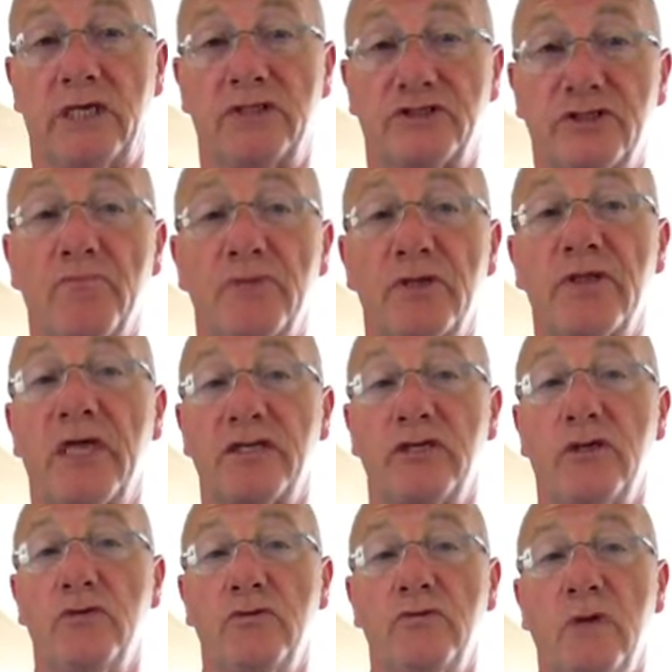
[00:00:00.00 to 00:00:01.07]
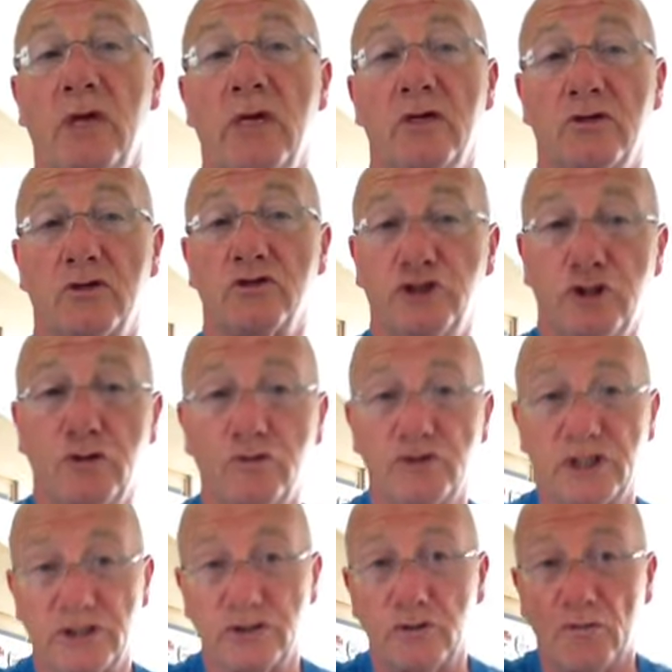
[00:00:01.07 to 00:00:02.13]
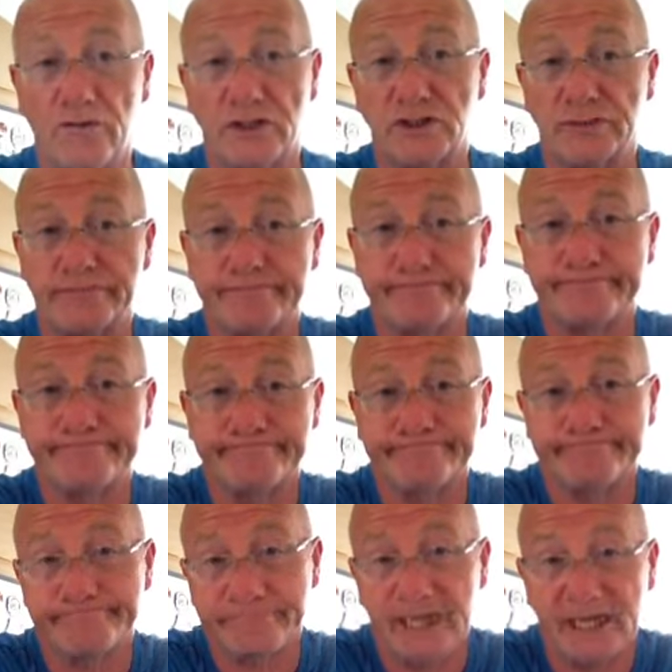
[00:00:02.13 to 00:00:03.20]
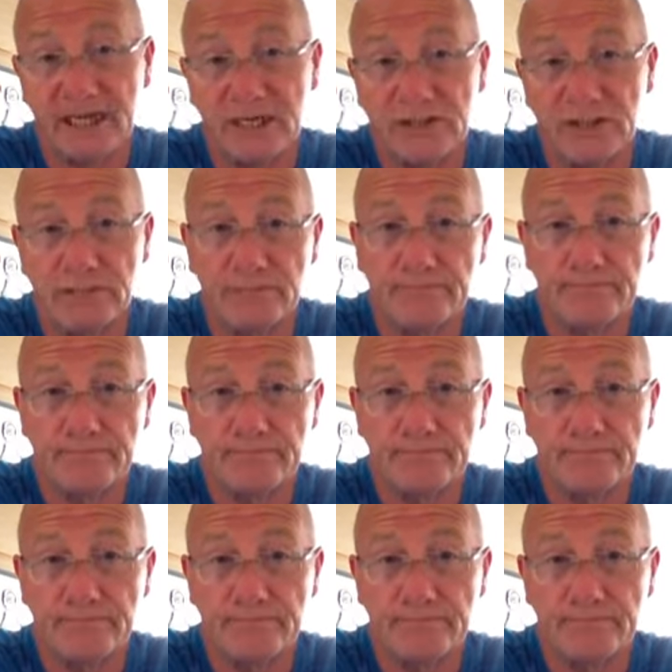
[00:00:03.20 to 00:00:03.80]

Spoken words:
something that you could use in your fishing. Take it easy.